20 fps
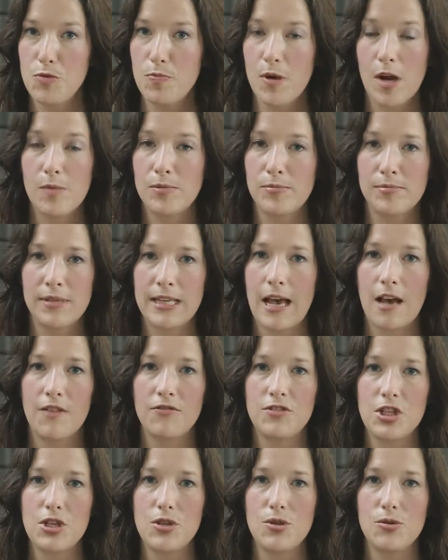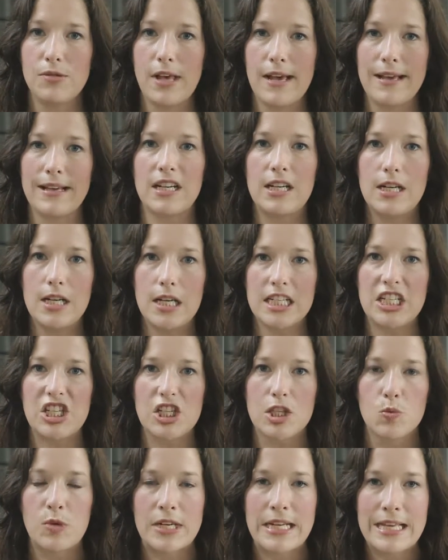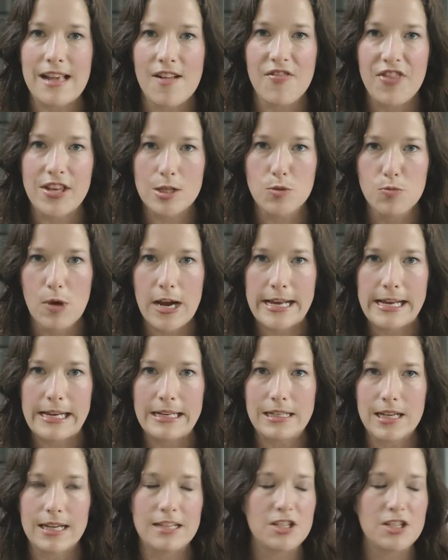you probably have too, like, oh, I just want to get this right.